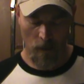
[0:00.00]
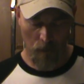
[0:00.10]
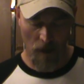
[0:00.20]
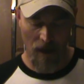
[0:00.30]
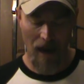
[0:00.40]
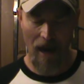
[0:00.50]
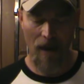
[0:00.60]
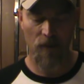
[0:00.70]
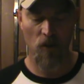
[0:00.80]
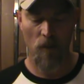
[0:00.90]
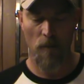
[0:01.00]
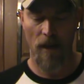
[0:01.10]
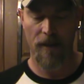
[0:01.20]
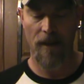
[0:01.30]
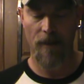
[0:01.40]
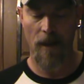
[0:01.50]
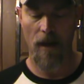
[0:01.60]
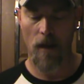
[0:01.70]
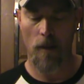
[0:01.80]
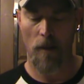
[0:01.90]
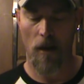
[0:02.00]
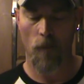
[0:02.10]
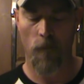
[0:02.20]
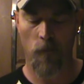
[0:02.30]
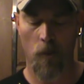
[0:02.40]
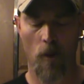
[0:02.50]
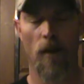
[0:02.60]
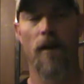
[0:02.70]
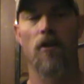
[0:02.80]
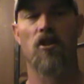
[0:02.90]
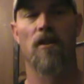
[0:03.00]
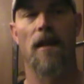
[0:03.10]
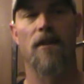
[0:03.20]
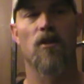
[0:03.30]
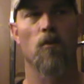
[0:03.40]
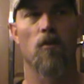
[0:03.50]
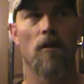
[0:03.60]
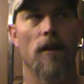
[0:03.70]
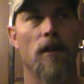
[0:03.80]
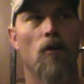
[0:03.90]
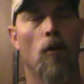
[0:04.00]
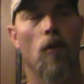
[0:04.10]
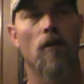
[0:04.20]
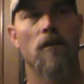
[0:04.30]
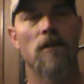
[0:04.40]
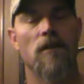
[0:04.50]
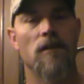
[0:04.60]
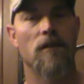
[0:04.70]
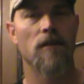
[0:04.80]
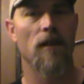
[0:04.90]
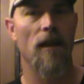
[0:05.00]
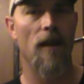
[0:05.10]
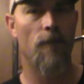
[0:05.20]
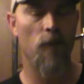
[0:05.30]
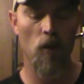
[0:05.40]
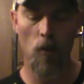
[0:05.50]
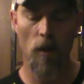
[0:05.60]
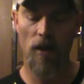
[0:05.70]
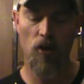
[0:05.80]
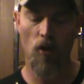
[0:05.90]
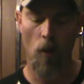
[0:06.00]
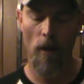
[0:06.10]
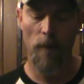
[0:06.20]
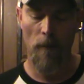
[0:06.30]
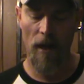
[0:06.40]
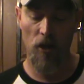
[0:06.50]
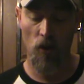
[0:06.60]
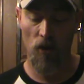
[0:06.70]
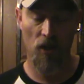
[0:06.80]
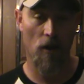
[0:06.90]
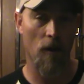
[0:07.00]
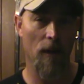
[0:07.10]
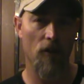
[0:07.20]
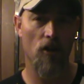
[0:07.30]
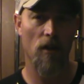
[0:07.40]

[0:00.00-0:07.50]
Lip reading: But I have to admit, the thing about 4th edition that's really cool, if you enjoy miniature skirmish